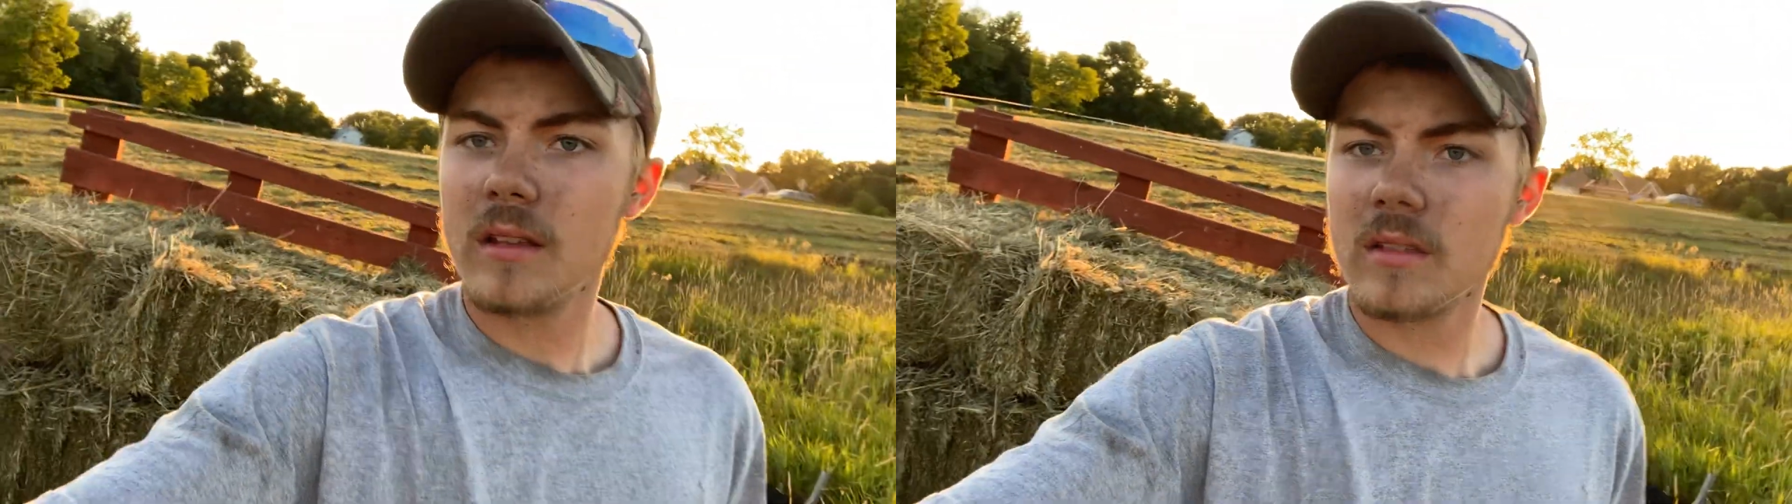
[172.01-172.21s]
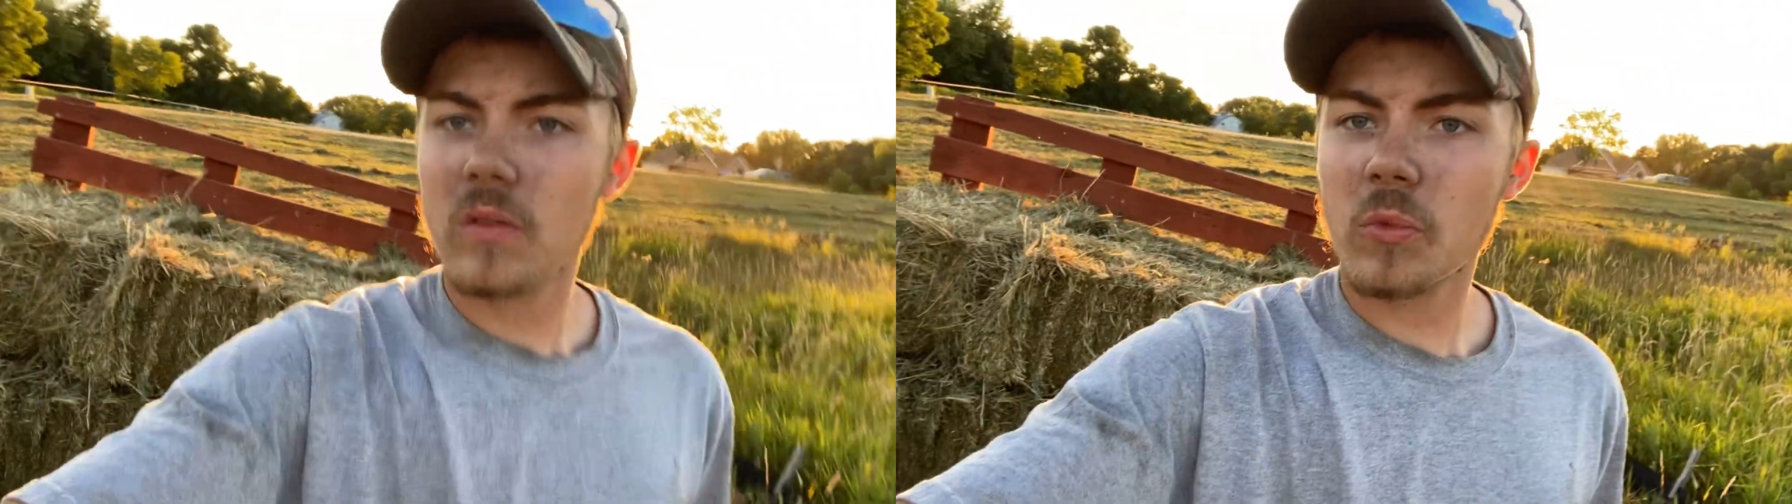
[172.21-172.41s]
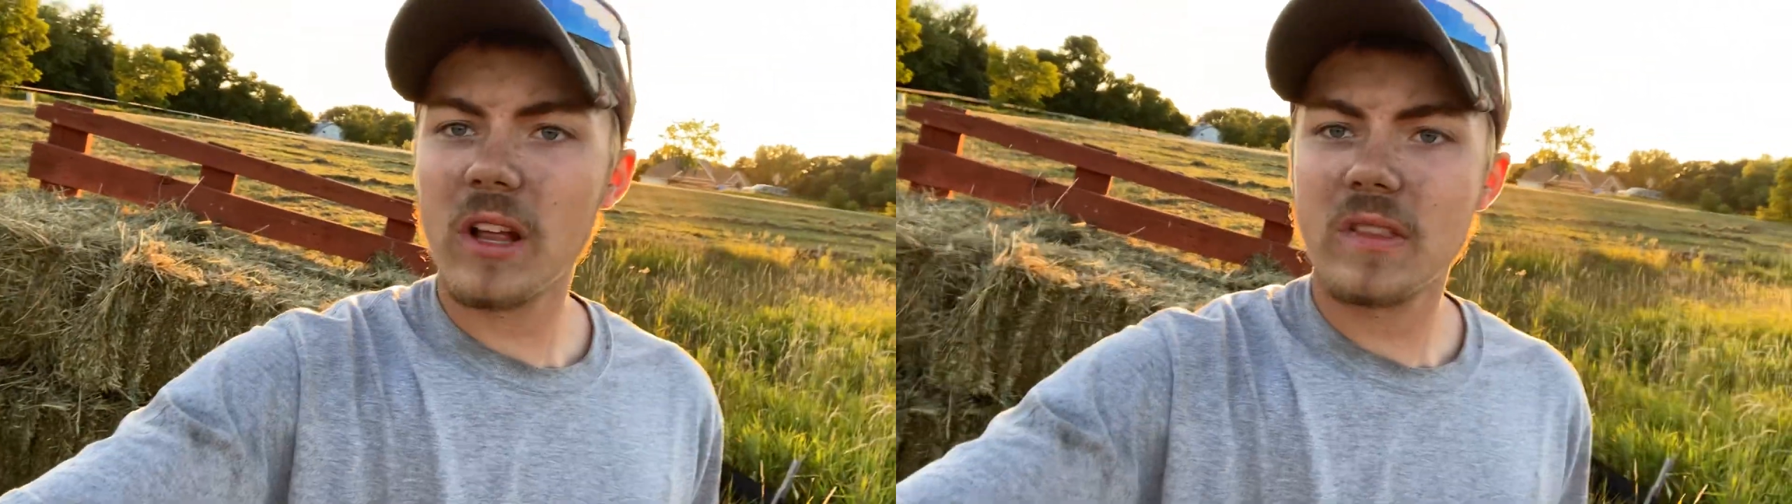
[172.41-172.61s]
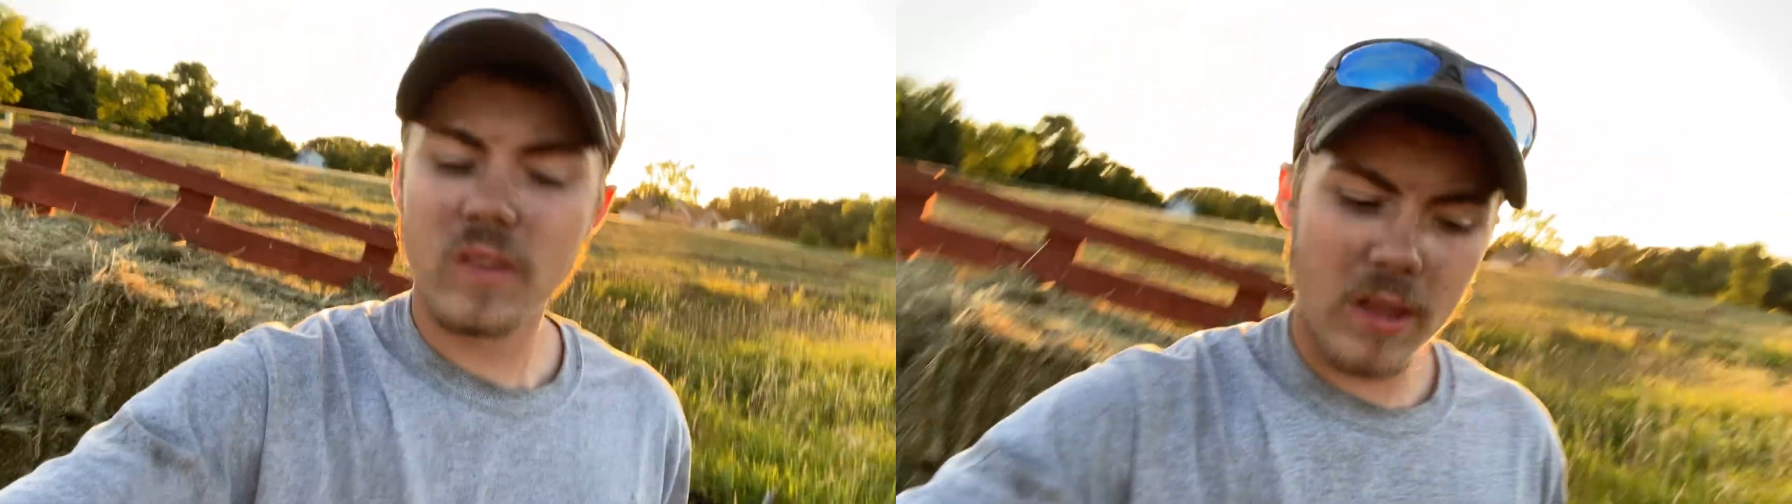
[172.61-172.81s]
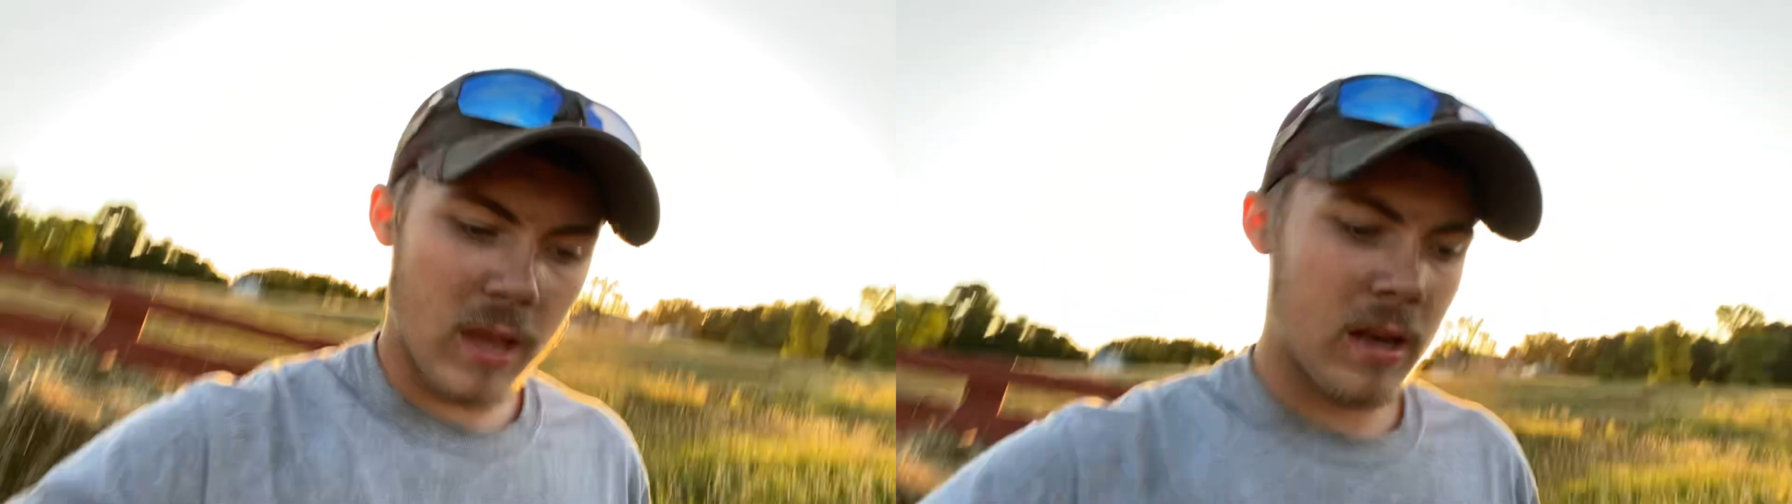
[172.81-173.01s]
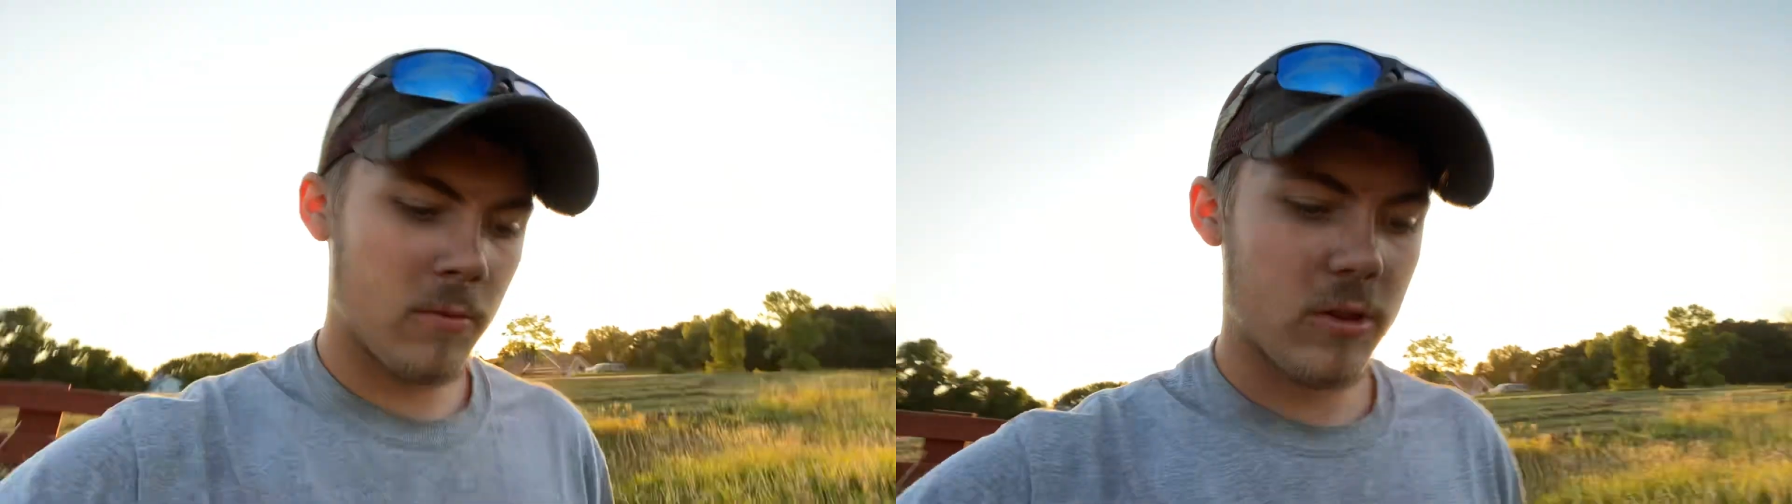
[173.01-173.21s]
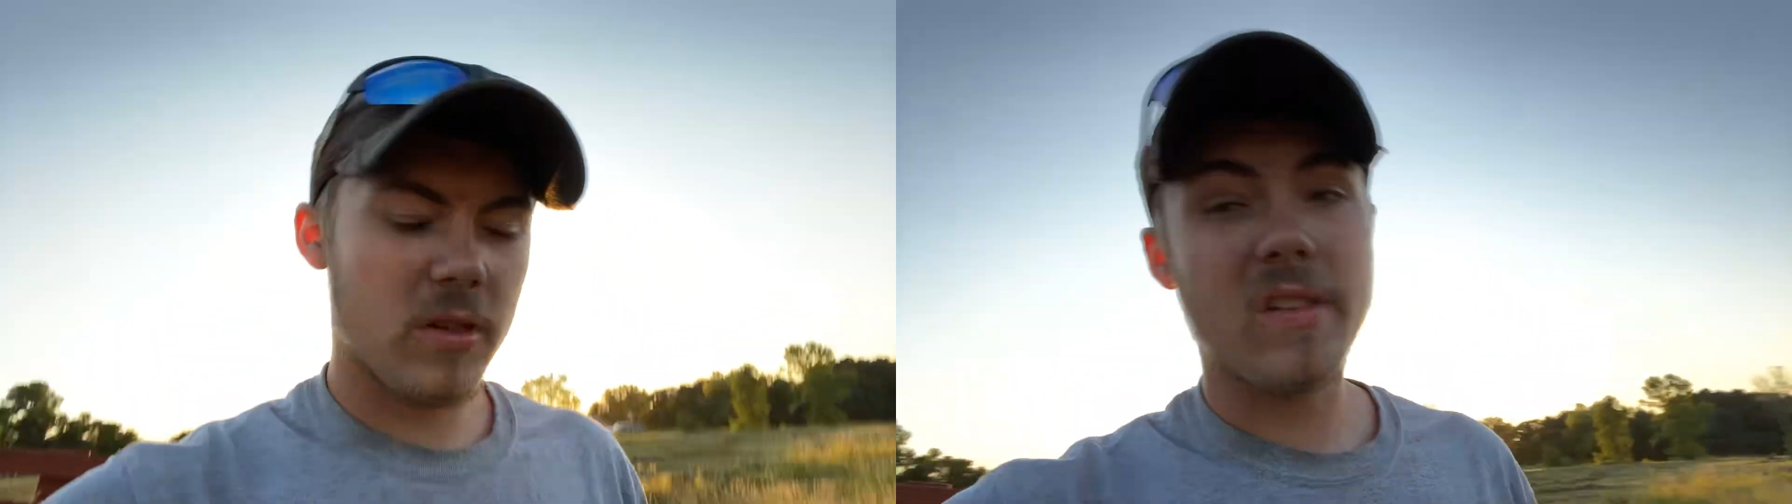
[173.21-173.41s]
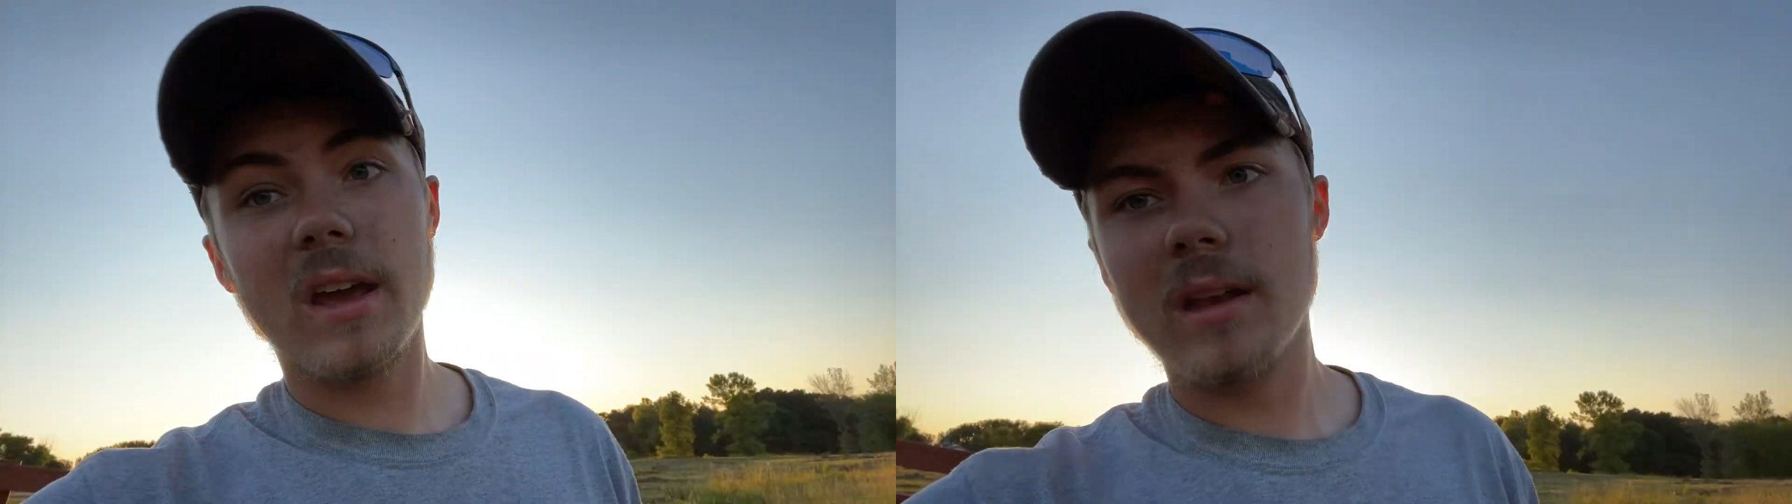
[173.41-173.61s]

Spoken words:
some red stain, which is